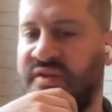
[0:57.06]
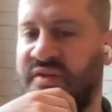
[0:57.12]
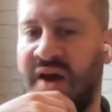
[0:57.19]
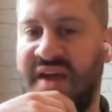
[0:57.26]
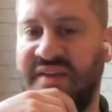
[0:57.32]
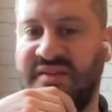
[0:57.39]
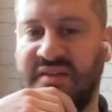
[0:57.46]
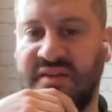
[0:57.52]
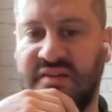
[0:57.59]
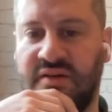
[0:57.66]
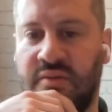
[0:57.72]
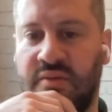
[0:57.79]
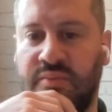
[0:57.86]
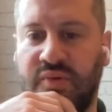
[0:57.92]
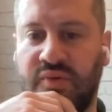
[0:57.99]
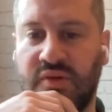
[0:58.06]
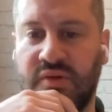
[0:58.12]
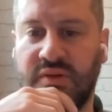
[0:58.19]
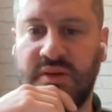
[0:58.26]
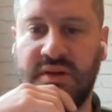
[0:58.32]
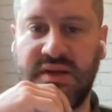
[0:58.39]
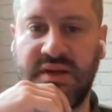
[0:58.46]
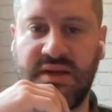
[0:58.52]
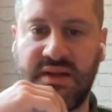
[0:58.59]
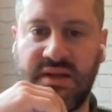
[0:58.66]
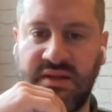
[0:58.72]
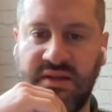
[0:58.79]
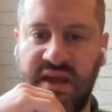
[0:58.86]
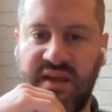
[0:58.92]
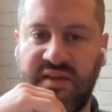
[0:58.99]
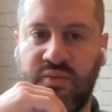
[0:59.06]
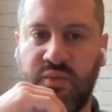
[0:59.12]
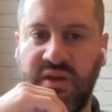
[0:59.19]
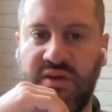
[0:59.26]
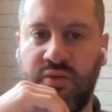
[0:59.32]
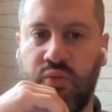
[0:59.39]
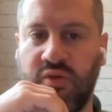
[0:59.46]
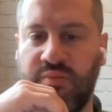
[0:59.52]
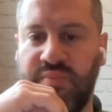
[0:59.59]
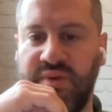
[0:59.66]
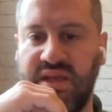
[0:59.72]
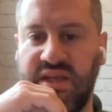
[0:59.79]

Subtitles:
So as an example, next week will